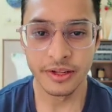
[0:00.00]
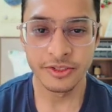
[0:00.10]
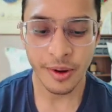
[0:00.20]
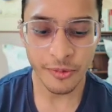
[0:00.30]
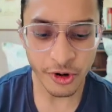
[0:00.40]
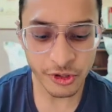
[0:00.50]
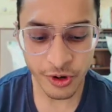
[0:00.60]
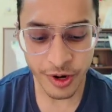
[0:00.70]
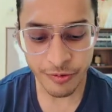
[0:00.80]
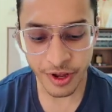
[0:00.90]
So I'm not
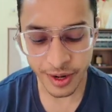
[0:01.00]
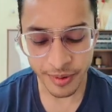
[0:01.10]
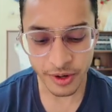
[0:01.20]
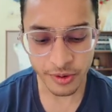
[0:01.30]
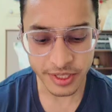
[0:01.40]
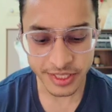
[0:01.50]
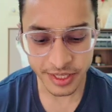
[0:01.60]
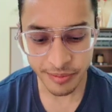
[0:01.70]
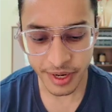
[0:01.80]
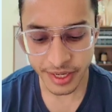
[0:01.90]
sure if you're able to
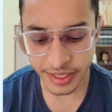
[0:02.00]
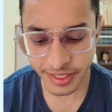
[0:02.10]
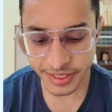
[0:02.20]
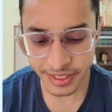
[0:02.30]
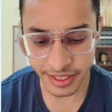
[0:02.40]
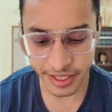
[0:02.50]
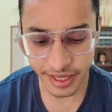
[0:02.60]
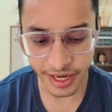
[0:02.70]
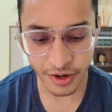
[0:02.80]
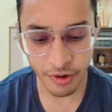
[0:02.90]
listen, but it is
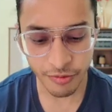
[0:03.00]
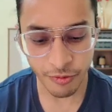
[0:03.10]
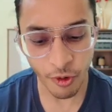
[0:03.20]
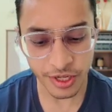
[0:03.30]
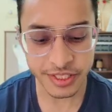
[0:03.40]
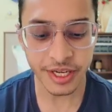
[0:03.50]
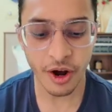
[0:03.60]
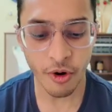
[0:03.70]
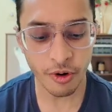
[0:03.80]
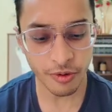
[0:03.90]
kind of voicing
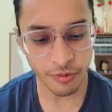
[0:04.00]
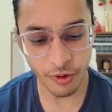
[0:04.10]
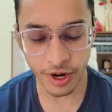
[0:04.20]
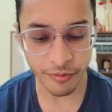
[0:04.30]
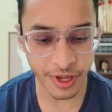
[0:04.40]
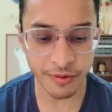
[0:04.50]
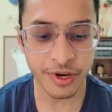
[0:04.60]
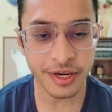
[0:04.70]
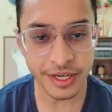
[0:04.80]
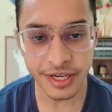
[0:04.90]
out what whenever
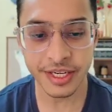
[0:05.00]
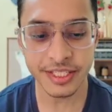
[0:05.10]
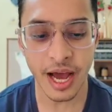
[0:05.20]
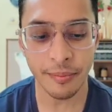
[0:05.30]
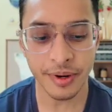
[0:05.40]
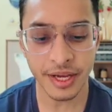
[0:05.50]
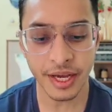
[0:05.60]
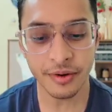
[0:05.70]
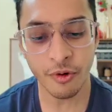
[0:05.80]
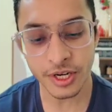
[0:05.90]
a turn is happening
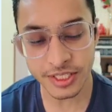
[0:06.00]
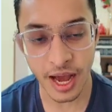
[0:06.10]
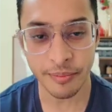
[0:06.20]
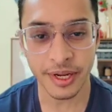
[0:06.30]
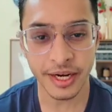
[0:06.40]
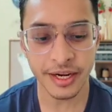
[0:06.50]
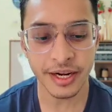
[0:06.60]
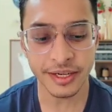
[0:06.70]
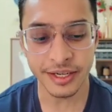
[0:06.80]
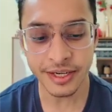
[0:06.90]
and what is happening in
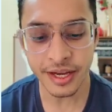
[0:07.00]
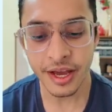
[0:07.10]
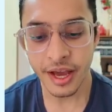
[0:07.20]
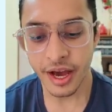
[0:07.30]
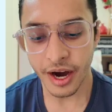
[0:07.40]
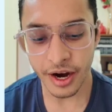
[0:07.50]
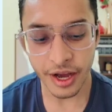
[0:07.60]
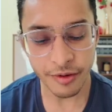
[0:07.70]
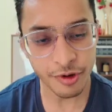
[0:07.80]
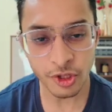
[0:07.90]
that turn.
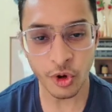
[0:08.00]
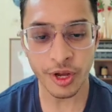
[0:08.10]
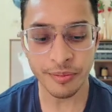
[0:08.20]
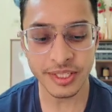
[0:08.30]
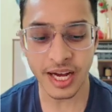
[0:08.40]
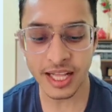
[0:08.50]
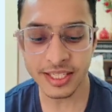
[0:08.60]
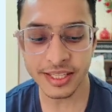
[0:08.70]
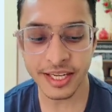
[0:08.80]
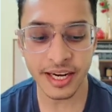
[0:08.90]
If you're throwing missiles
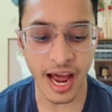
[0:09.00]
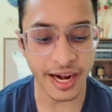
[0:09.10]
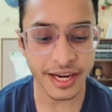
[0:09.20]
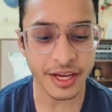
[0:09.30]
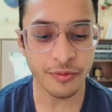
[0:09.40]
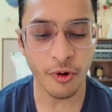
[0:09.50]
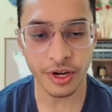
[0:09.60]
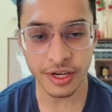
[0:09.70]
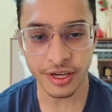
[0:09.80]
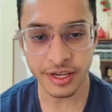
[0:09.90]
and they're landing in
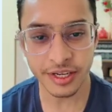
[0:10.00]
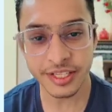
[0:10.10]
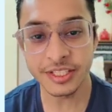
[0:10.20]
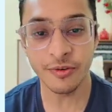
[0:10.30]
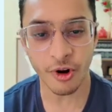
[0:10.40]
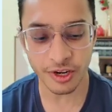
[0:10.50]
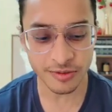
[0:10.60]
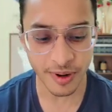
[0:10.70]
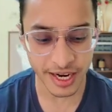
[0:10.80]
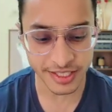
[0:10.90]
water, there's a water
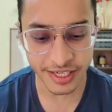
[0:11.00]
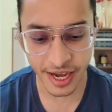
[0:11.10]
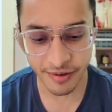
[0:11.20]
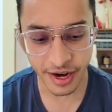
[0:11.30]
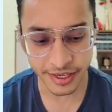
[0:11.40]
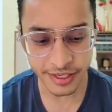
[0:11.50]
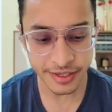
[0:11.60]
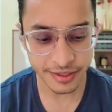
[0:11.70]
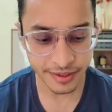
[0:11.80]
splash that I've added.